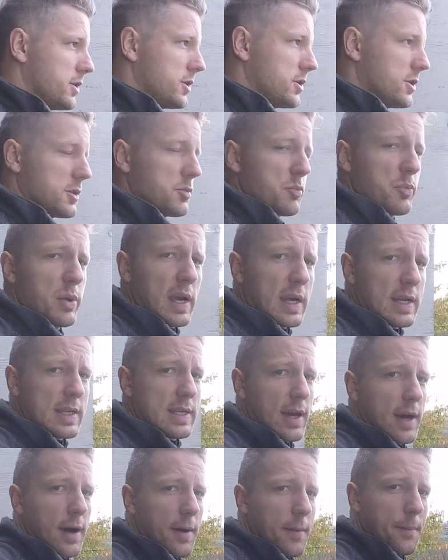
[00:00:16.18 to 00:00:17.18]
Just
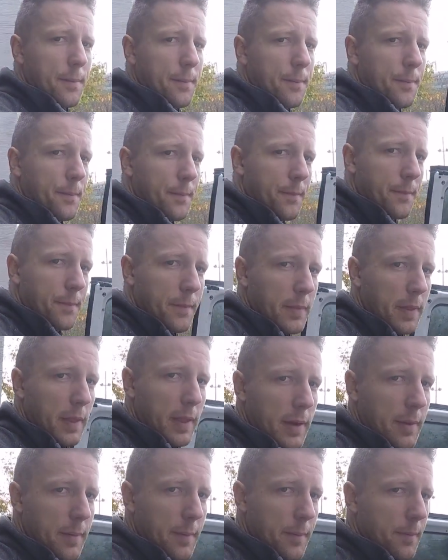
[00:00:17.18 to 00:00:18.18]
picked up
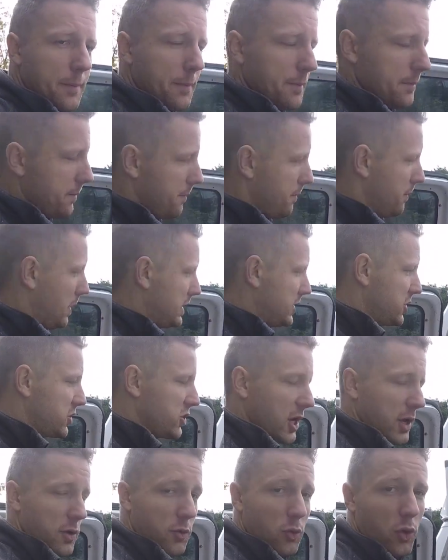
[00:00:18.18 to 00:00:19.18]
my
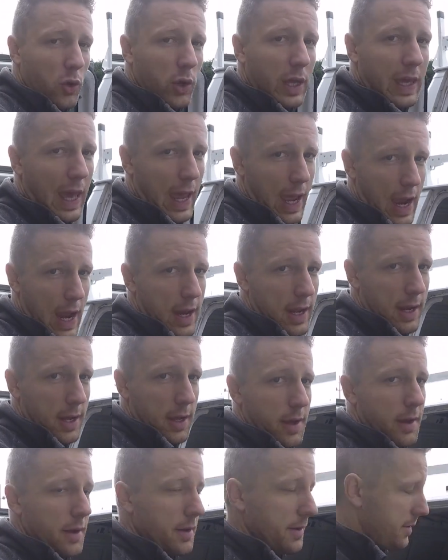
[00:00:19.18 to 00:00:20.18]
General
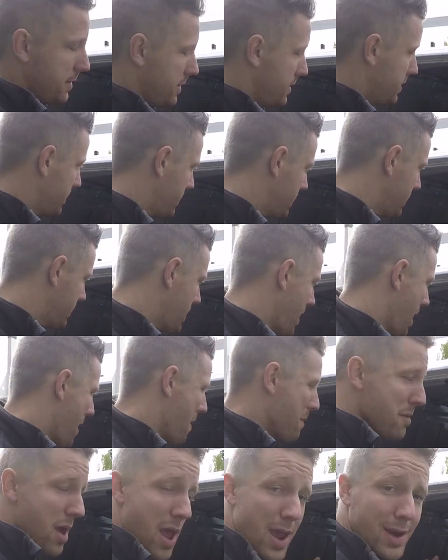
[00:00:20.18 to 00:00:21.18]
Canada,
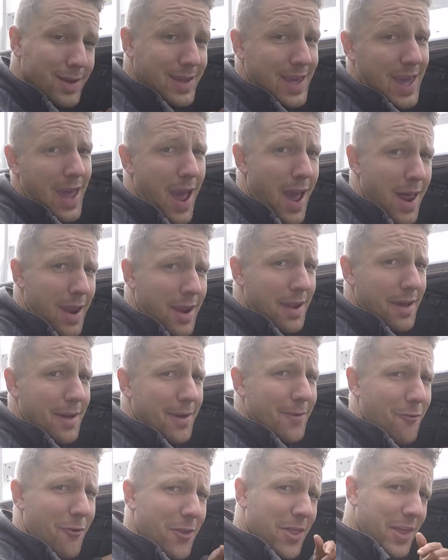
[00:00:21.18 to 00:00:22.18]
made in
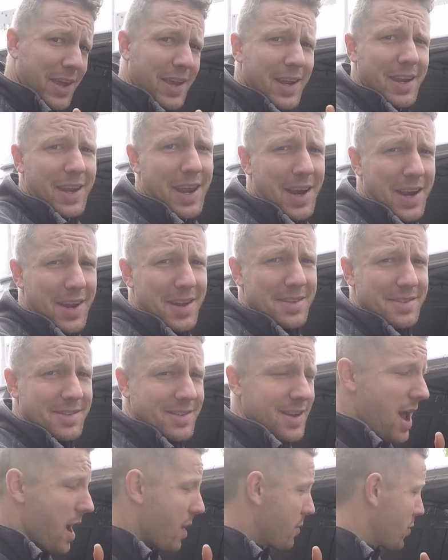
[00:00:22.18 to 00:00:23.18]
Canada for the Canadian
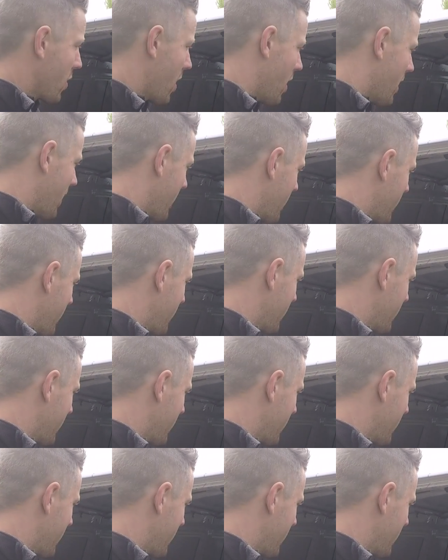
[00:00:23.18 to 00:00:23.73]
Samurai.